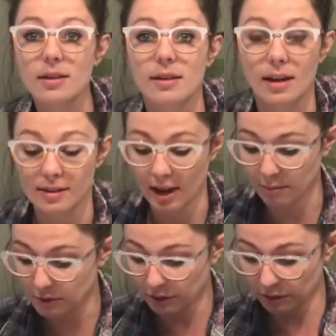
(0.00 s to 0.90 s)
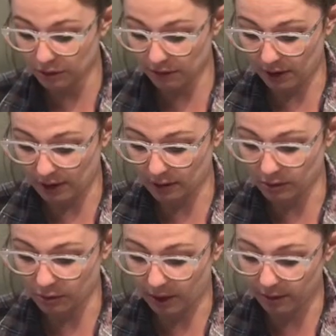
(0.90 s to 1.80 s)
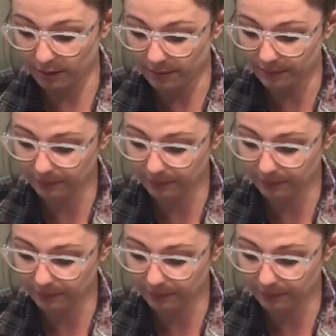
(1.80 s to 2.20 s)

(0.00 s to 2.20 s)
That's absolutely fine as well.